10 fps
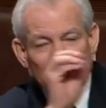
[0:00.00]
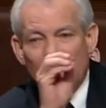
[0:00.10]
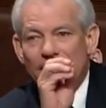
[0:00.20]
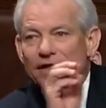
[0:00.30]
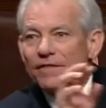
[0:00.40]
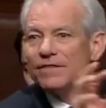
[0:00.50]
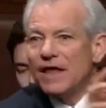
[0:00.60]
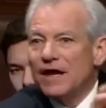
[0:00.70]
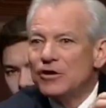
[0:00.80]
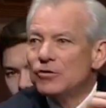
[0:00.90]
that,
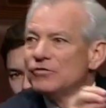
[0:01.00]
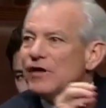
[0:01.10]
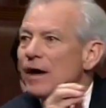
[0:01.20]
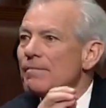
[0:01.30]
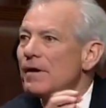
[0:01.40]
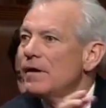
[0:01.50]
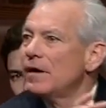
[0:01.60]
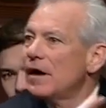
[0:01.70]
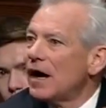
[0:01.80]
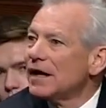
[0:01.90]
they use up
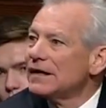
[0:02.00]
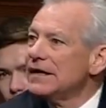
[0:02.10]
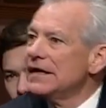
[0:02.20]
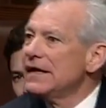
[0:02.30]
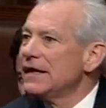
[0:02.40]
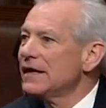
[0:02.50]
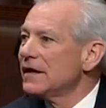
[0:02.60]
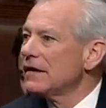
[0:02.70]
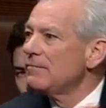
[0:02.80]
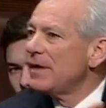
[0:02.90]
a
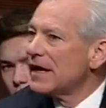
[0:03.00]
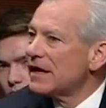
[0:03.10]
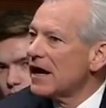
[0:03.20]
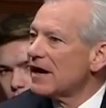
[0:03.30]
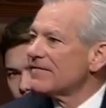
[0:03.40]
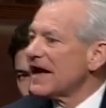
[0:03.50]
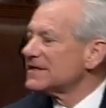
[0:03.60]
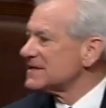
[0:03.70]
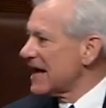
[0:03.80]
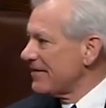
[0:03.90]
little bit of
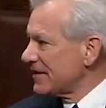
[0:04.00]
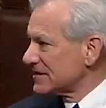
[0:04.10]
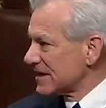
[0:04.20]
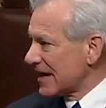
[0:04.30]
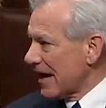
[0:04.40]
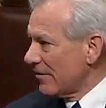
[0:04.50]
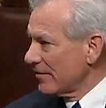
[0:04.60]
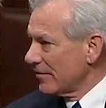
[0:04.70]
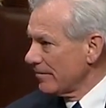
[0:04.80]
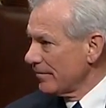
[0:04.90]
that savings account.
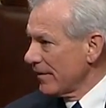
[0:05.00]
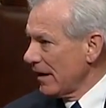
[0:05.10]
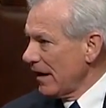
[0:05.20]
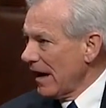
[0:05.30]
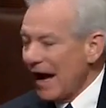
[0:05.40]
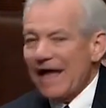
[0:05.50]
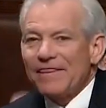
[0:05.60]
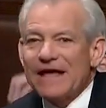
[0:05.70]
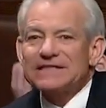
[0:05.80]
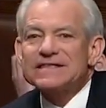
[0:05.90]

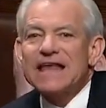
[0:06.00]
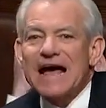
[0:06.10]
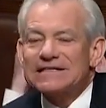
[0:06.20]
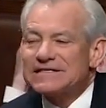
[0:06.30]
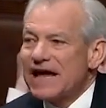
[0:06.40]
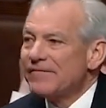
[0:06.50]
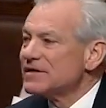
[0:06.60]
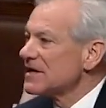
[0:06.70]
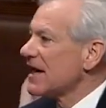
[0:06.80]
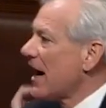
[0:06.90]
And that's that
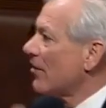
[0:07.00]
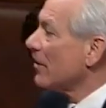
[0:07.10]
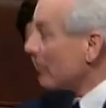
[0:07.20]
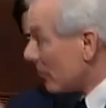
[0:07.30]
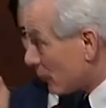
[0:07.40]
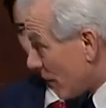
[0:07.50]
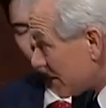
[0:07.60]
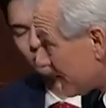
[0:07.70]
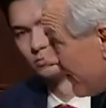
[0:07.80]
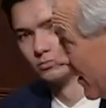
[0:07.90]
savings account, the trust